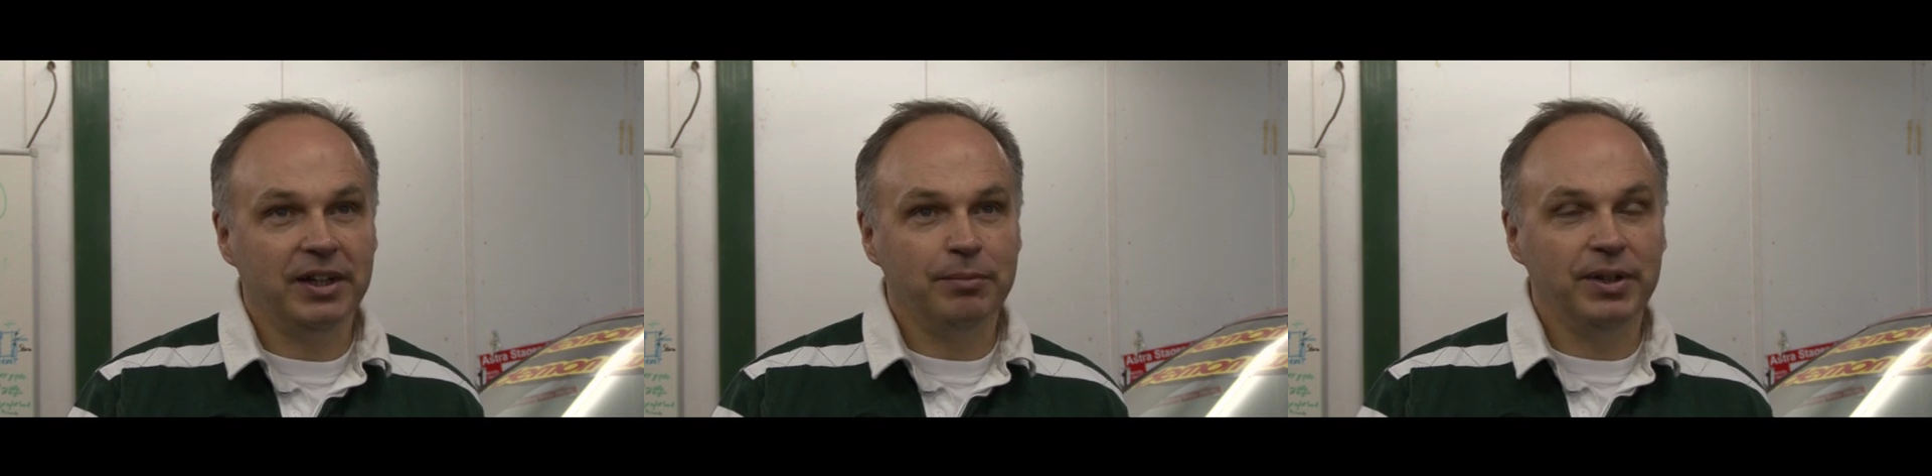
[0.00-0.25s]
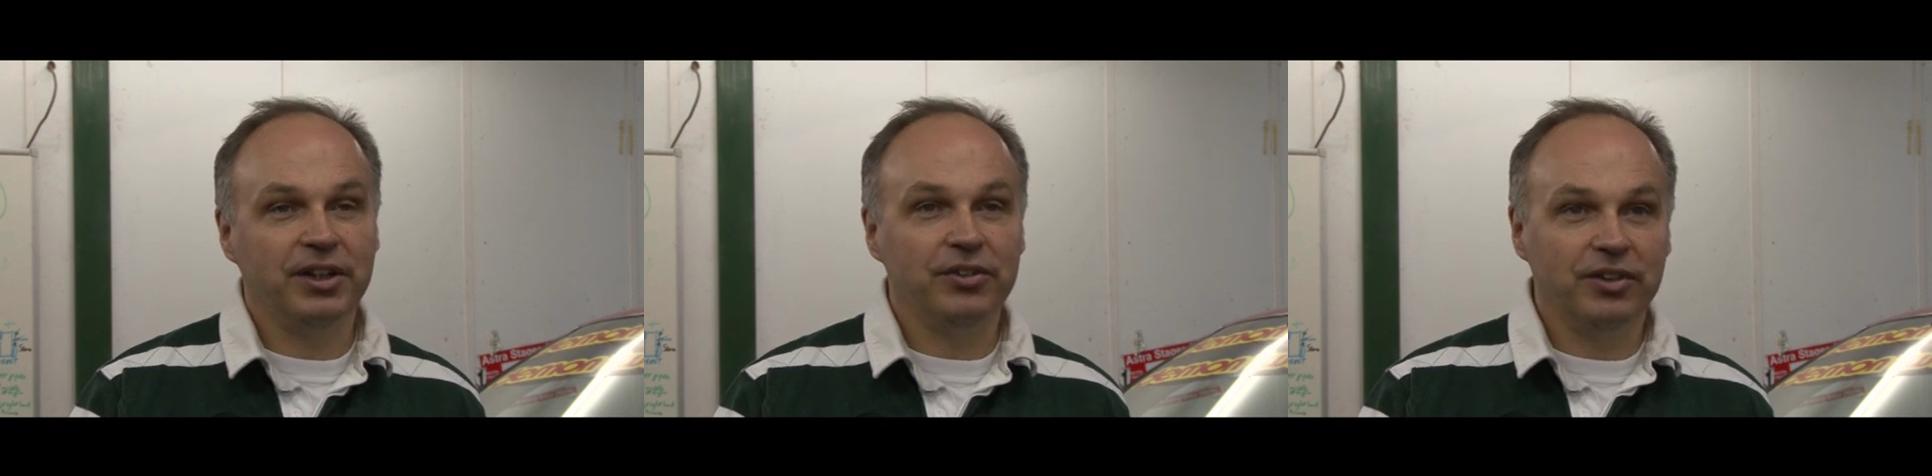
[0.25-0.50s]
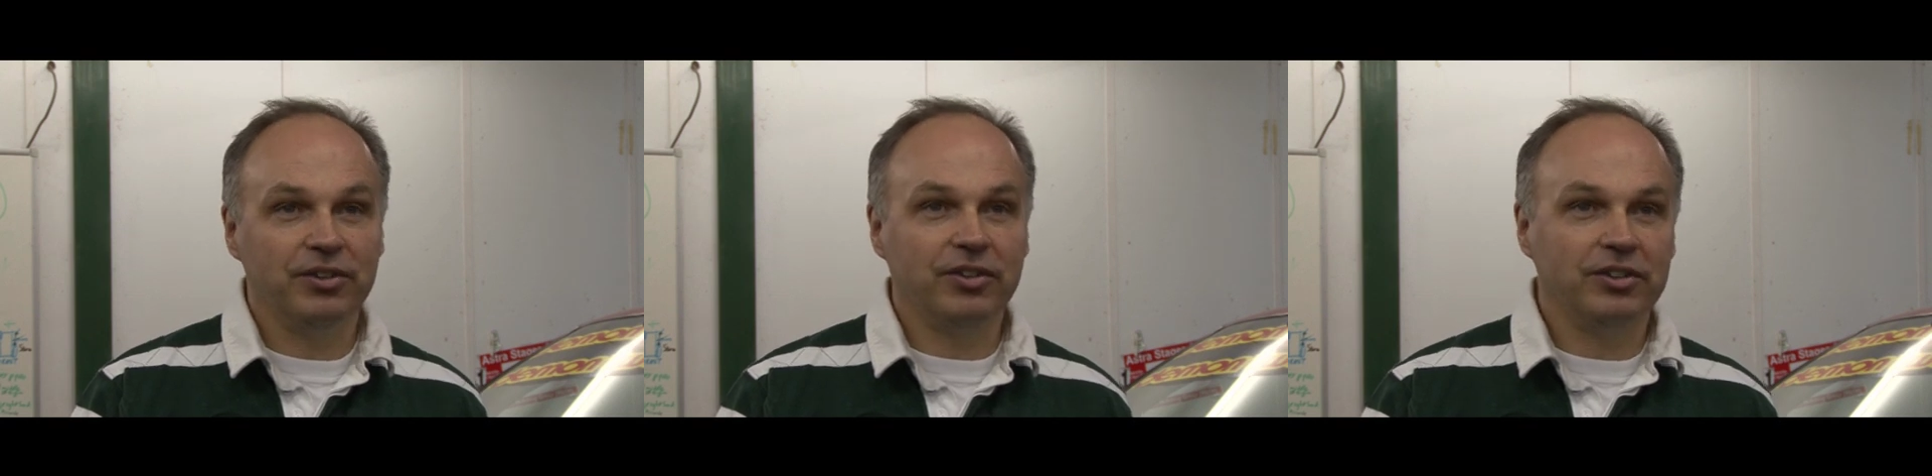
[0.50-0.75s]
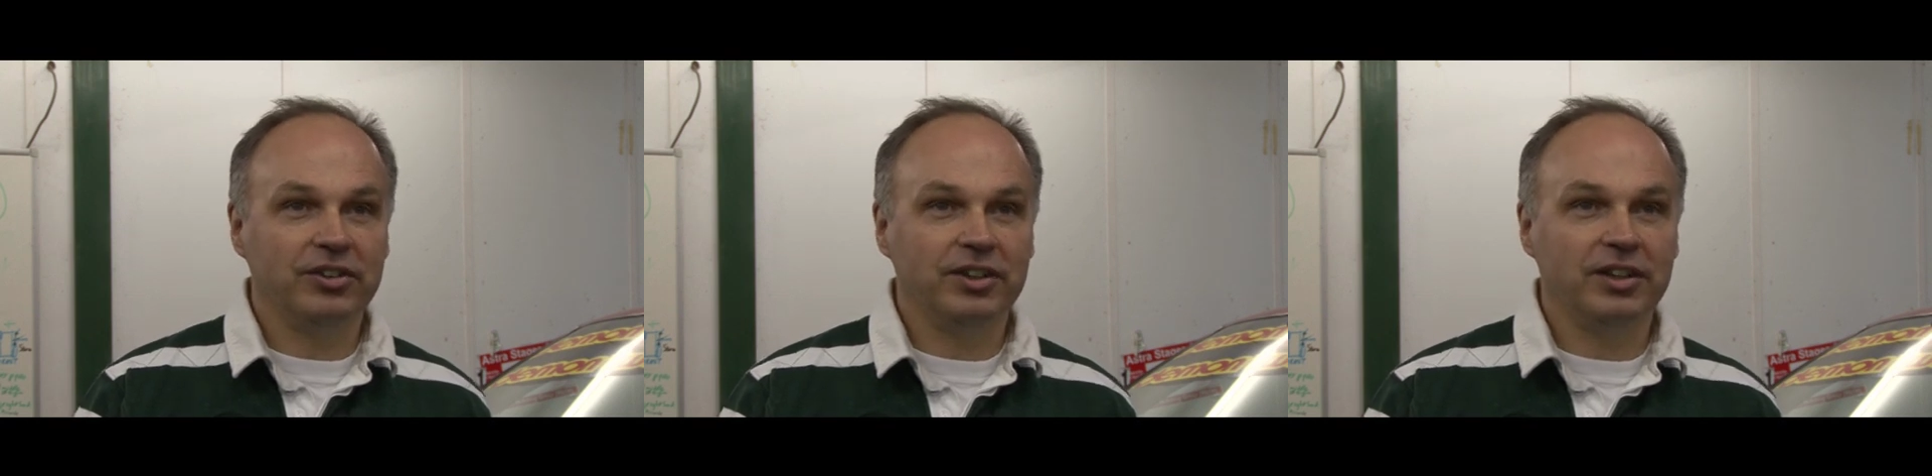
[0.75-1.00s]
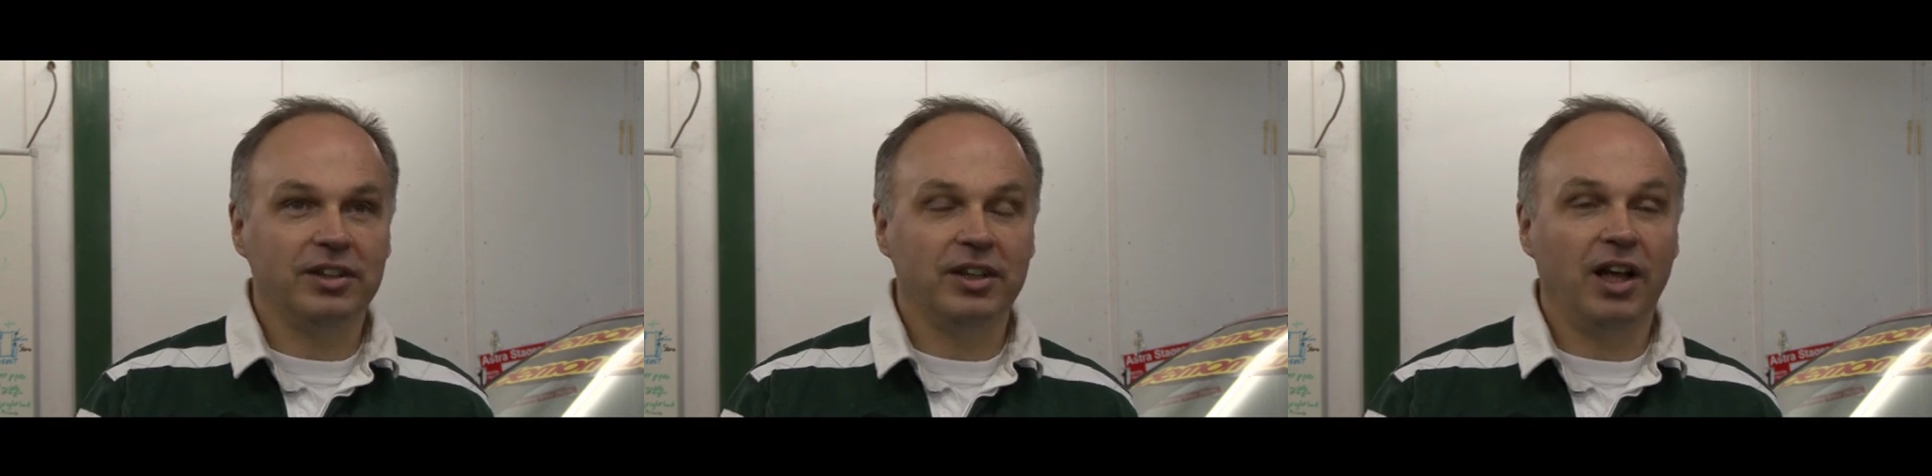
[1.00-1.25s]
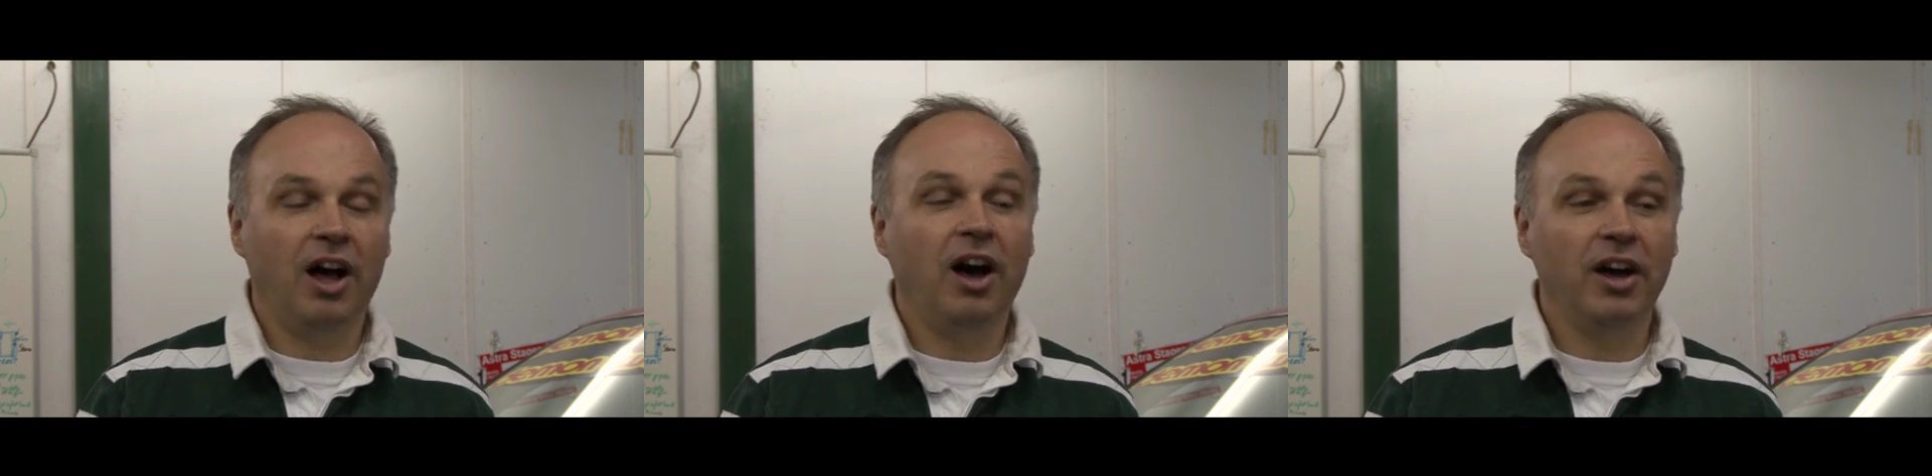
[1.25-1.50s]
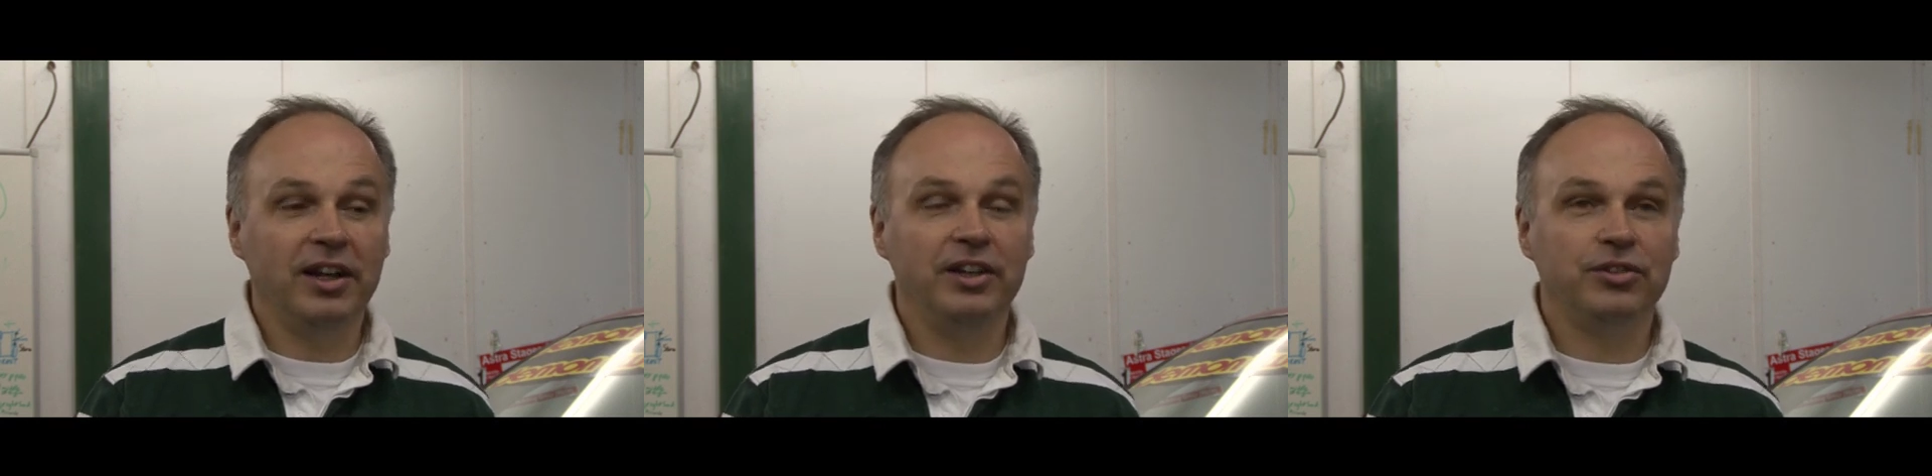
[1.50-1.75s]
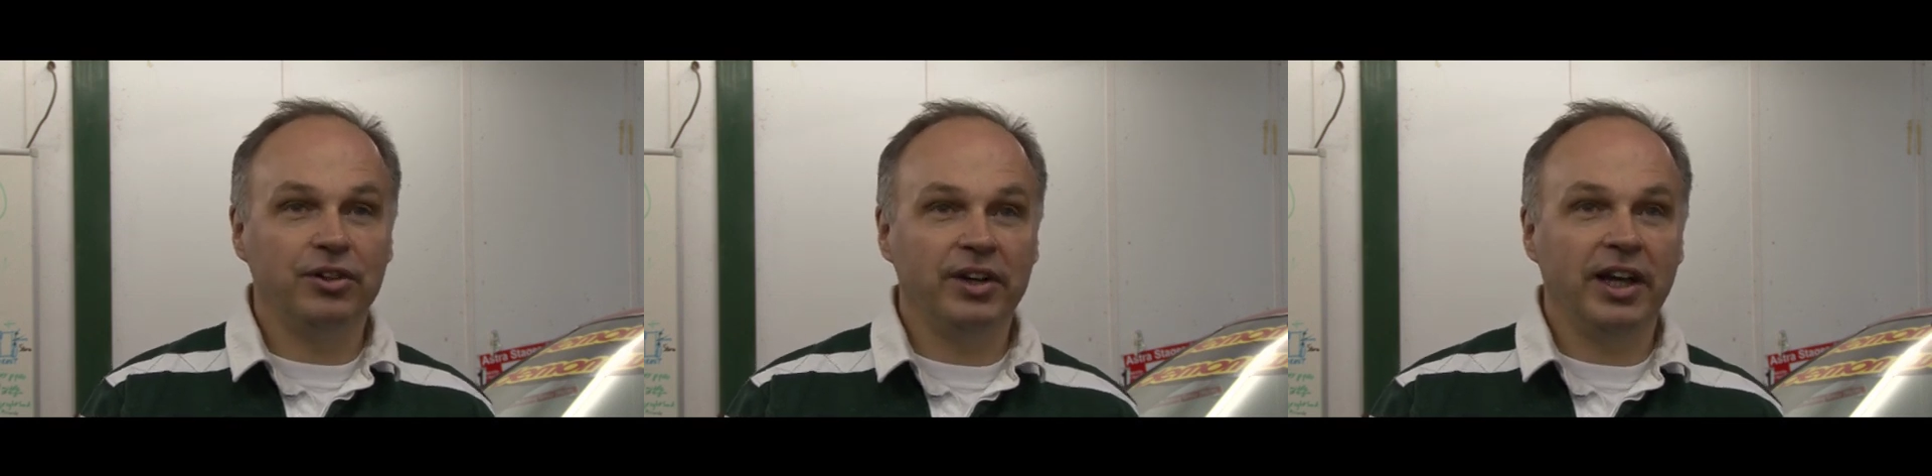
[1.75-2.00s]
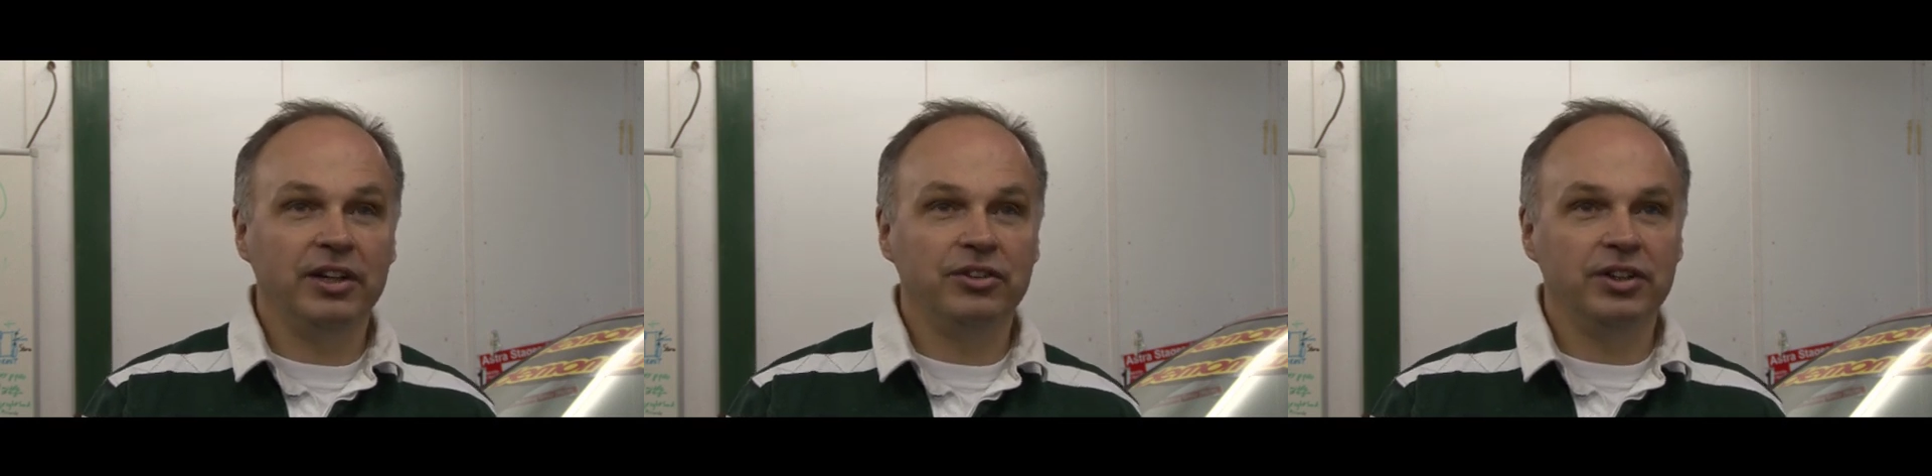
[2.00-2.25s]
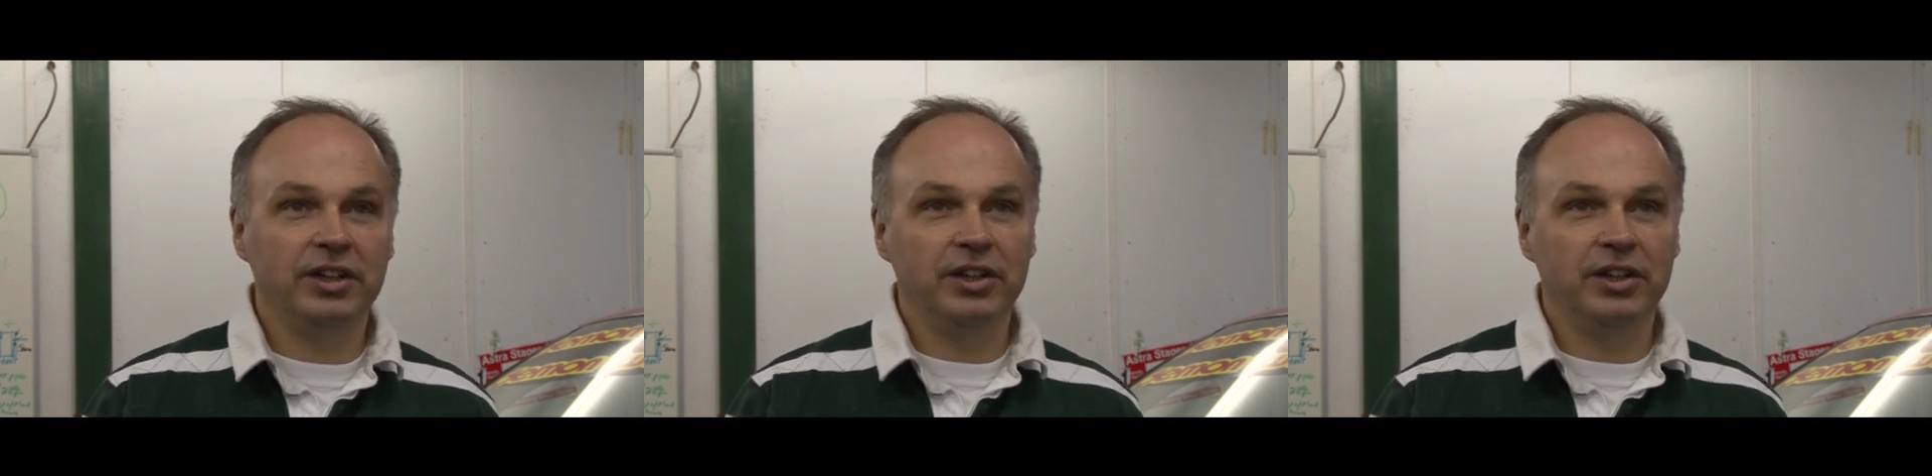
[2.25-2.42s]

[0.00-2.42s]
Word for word: because it's such a, a highly strung engine.